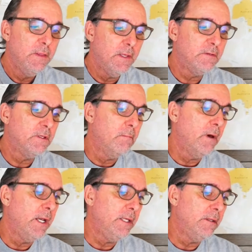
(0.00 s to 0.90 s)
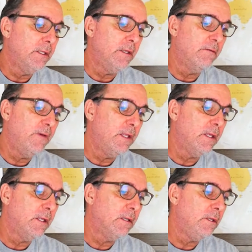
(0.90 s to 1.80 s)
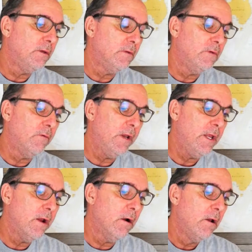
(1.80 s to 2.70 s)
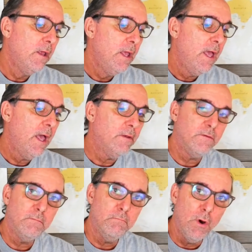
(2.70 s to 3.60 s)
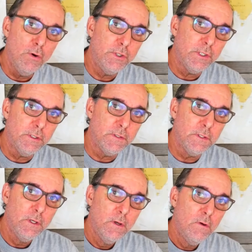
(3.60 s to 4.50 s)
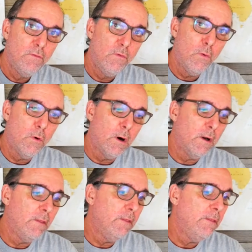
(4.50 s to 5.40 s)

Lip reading: somebody, the defendant, and you can see right here, has motioned for